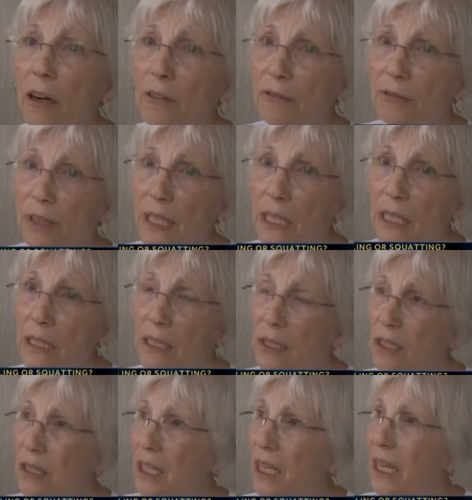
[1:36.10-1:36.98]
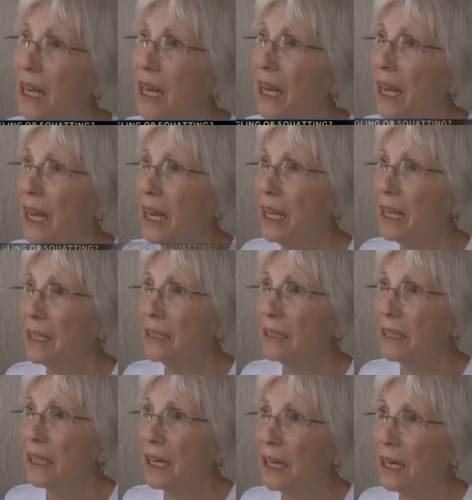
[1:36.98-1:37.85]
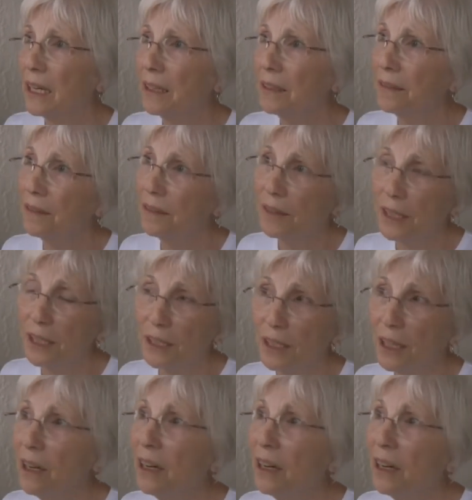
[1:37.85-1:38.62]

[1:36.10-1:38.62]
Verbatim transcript: our fees, and uh, they're